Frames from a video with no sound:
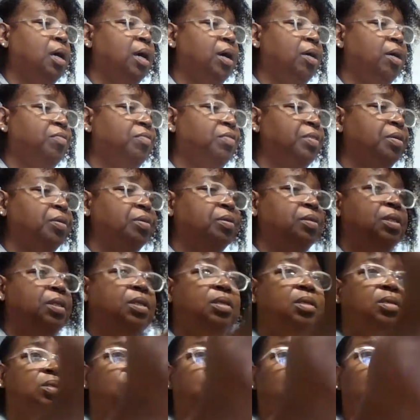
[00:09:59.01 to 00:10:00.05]
I figured
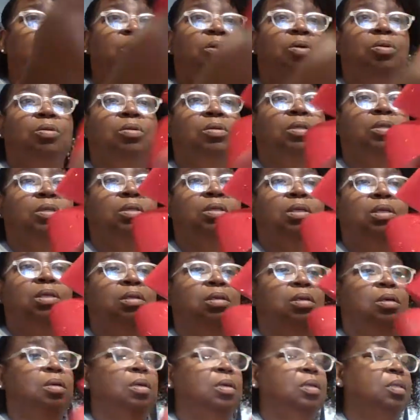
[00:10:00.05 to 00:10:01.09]
these would go
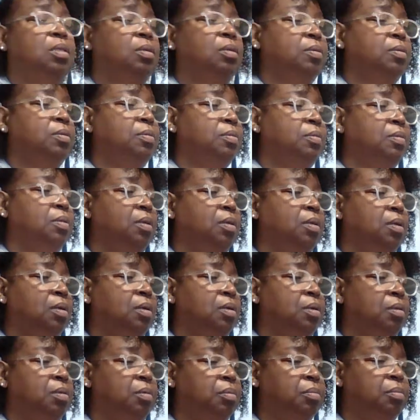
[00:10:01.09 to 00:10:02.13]
good on the
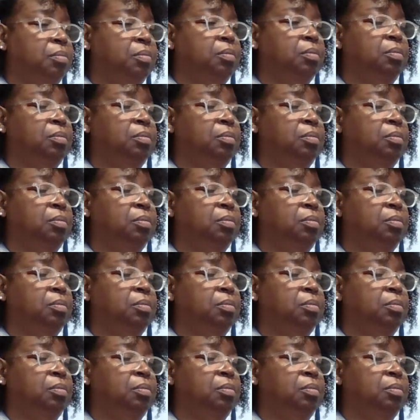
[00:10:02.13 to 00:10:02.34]
um,